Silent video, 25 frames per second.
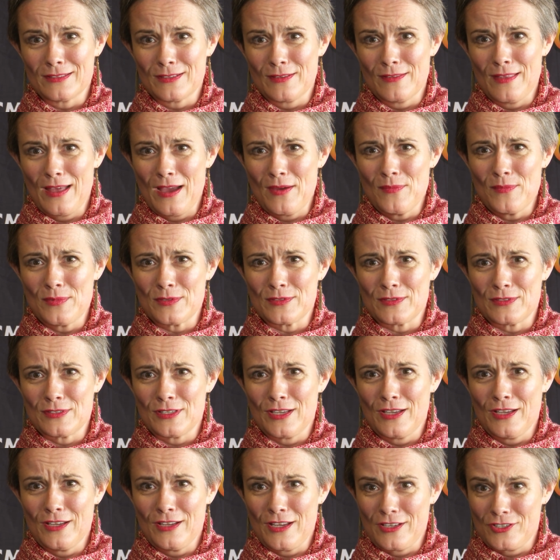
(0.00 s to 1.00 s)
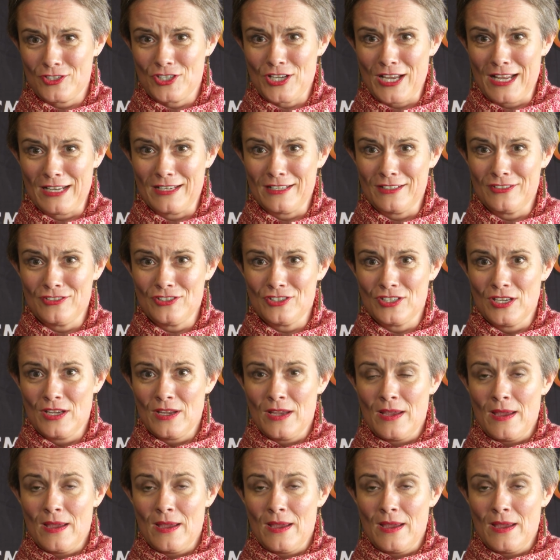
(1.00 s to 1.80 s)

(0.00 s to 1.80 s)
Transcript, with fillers: so that was a challenge.